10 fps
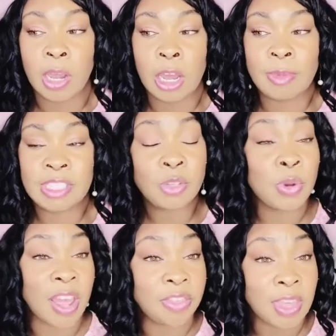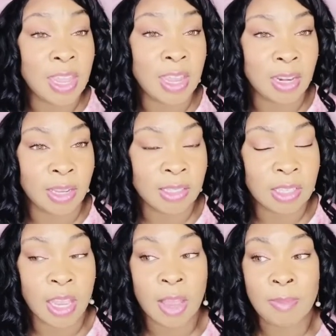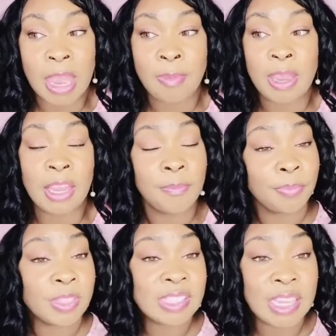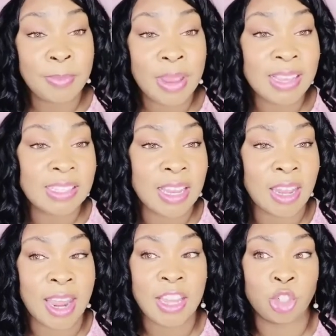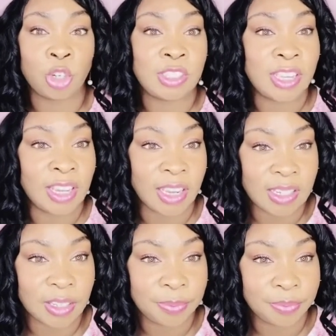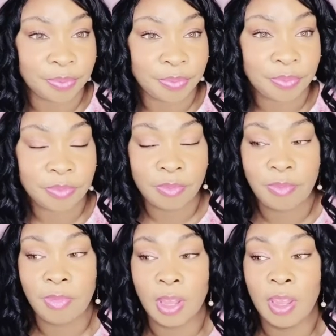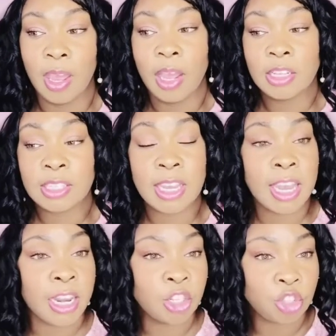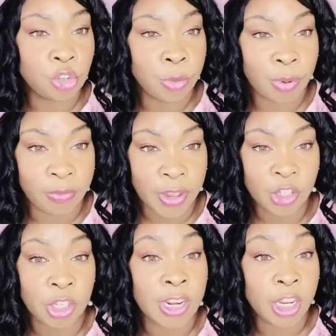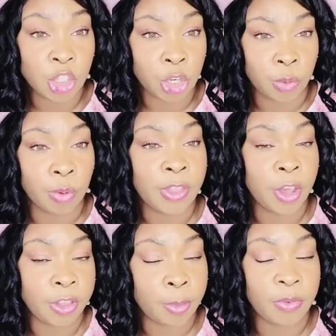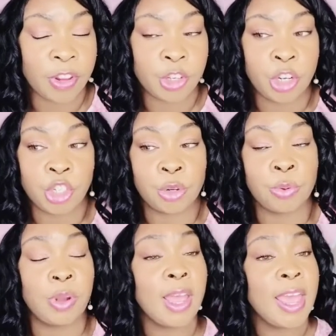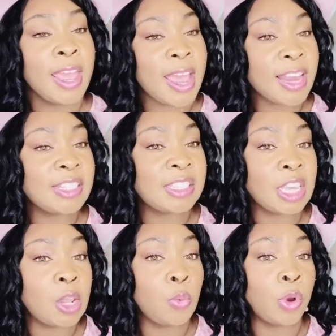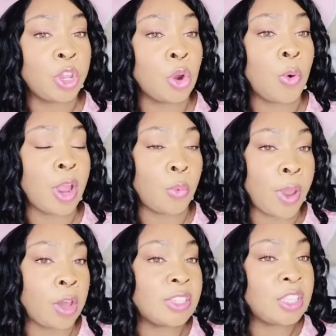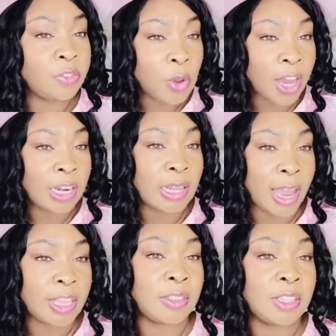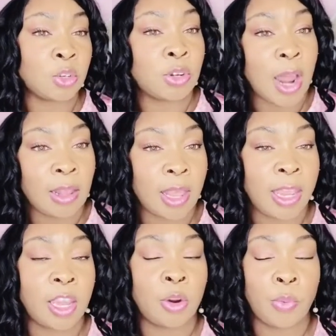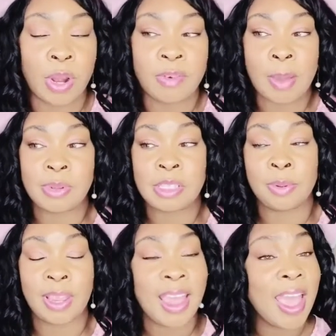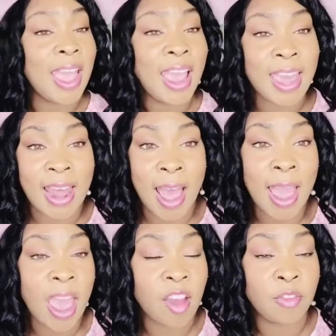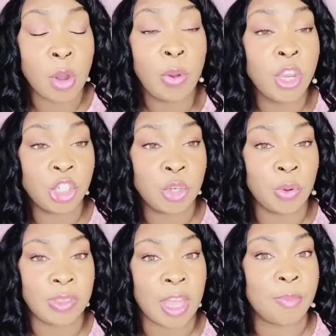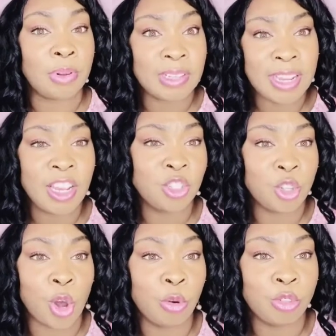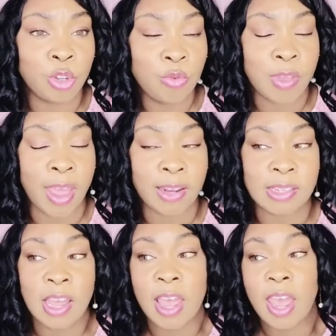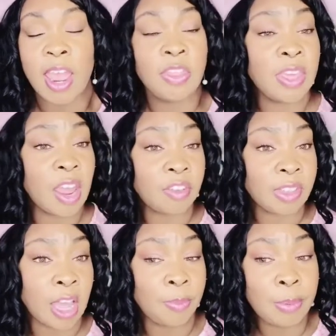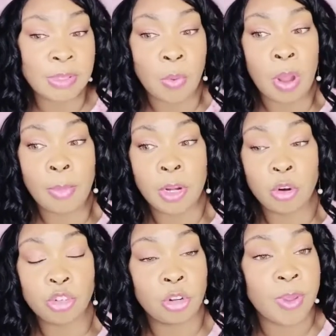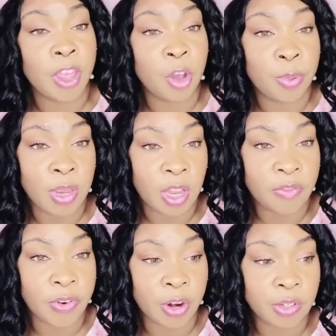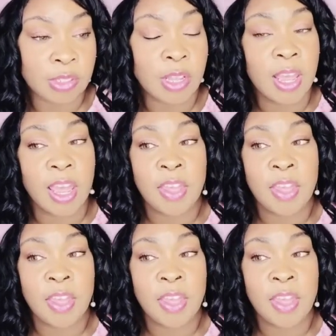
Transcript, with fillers: Is this what I think it is? And maybe being a CNA is your ticket to get into the profession in general, the healthcare profession in general, and kind of see what your way around to see if you kind of like this or not like it or whatever it happens to be. And I have no issue with that. Please go do that. And then after that, people say, well, I'm going to go to school to be an LPN first, and